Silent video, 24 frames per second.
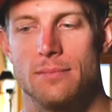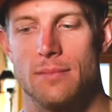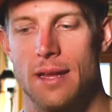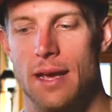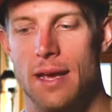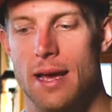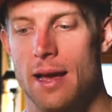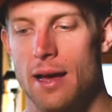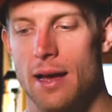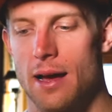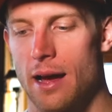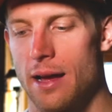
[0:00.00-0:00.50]

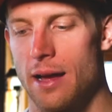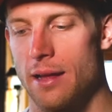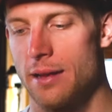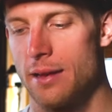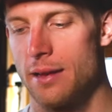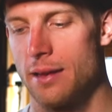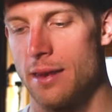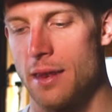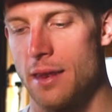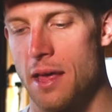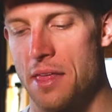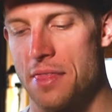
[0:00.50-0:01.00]
Yeah,
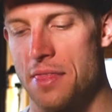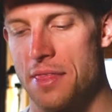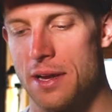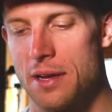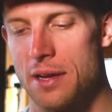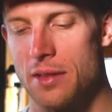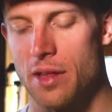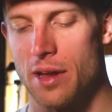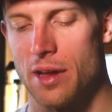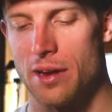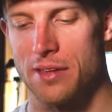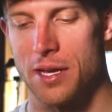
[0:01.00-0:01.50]
I
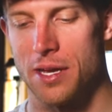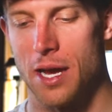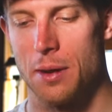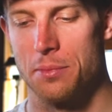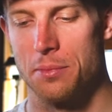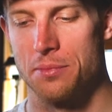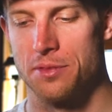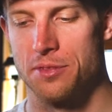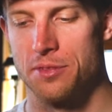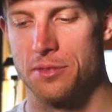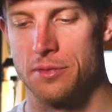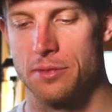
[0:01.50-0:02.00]
think a lot of
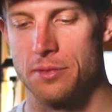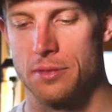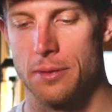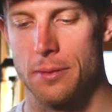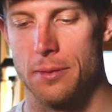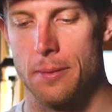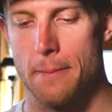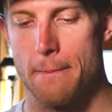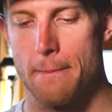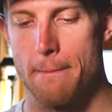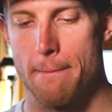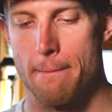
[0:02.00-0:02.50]
times
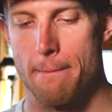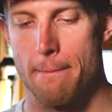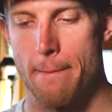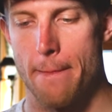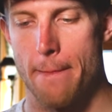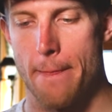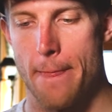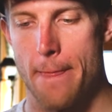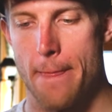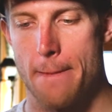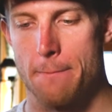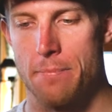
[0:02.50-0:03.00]

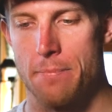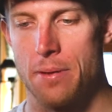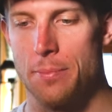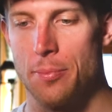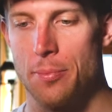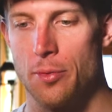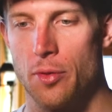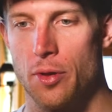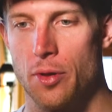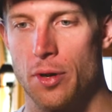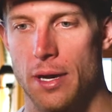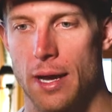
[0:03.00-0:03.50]

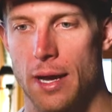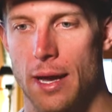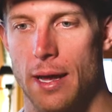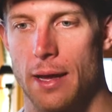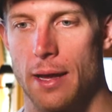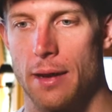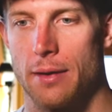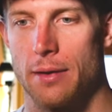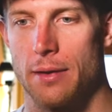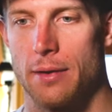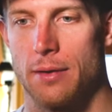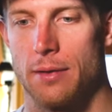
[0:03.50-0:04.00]
people look
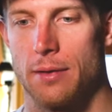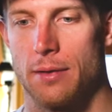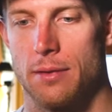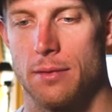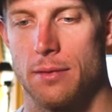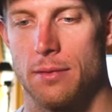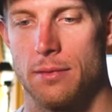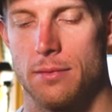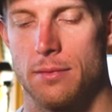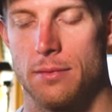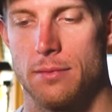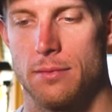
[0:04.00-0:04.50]
at
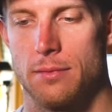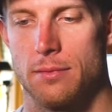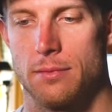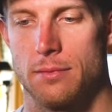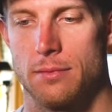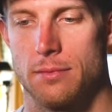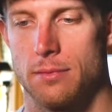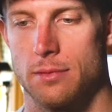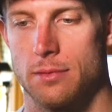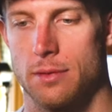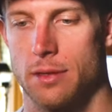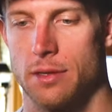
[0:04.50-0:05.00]

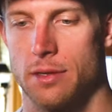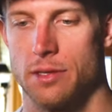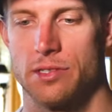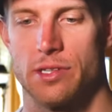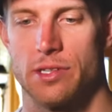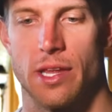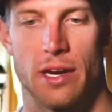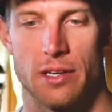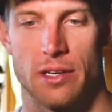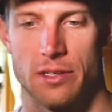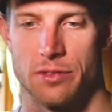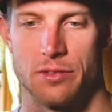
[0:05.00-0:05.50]
the
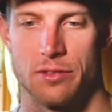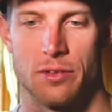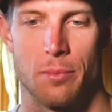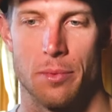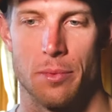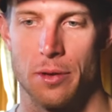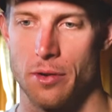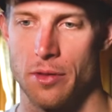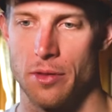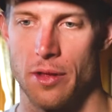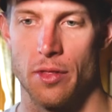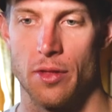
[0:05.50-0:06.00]
aesthetics of
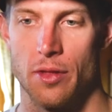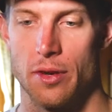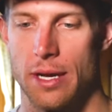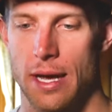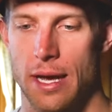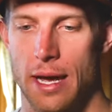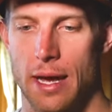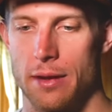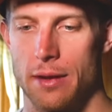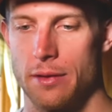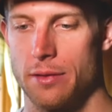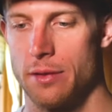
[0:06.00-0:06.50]
something and they look
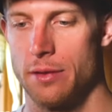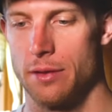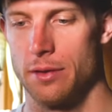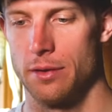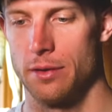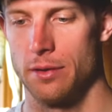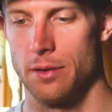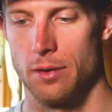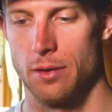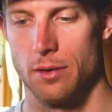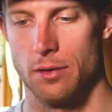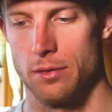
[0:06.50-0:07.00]
at
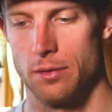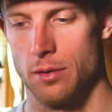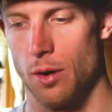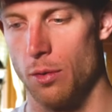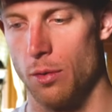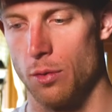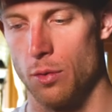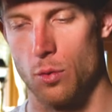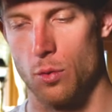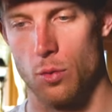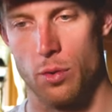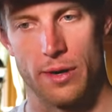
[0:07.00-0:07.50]
the
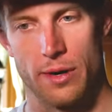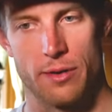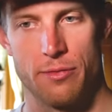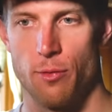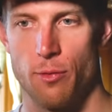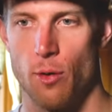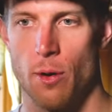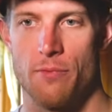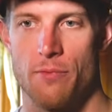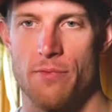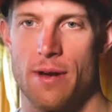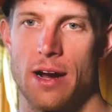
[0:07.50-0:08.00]
quick
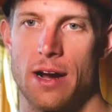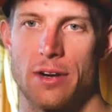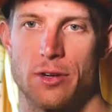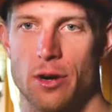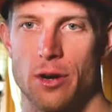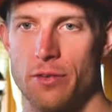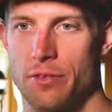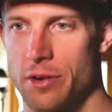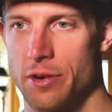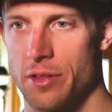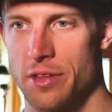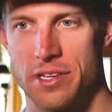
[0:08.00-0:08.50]
form
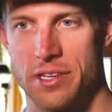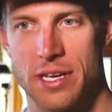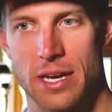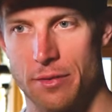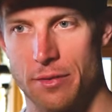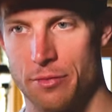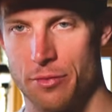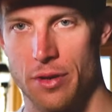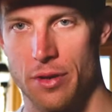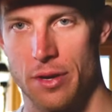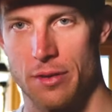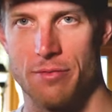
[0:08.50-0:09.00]
factor of it, or they take
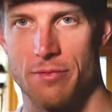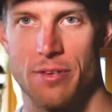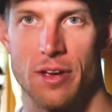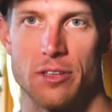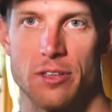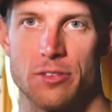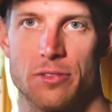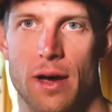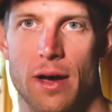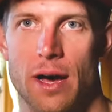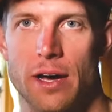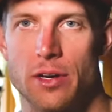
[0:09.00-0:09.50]
it for like
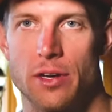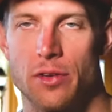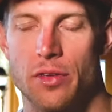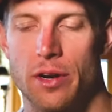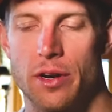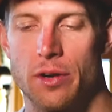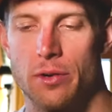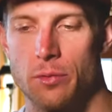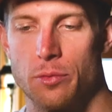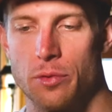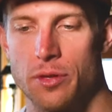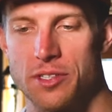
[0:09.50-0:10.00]
face value. They
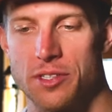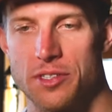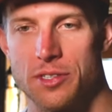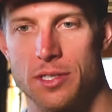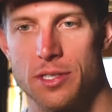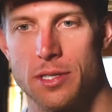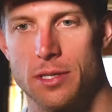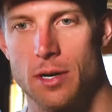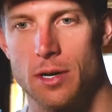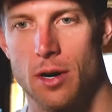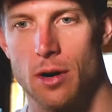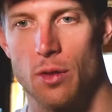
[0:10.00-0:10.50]
don't really
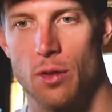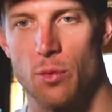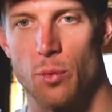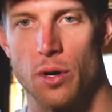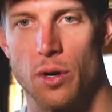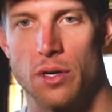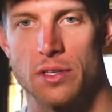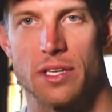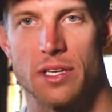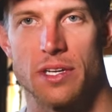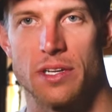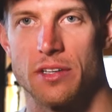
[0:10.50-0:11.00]
see all the
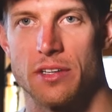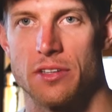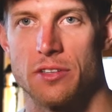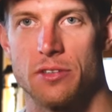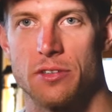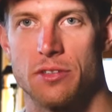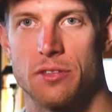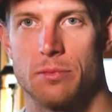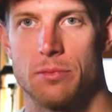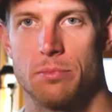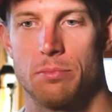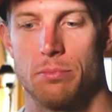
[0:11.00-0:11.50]
work that
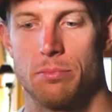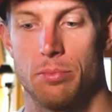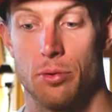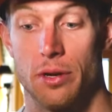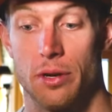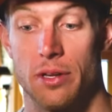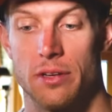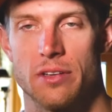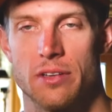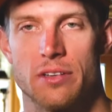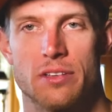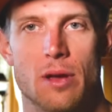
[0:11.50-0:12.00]
gets
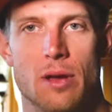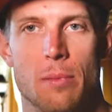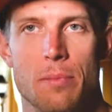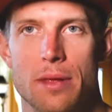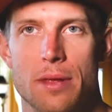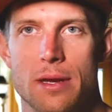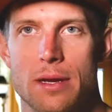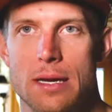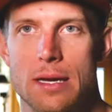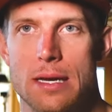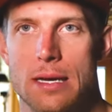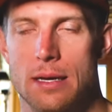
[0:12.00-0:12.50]
put into
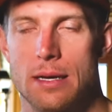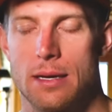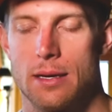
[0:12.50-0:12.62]
something,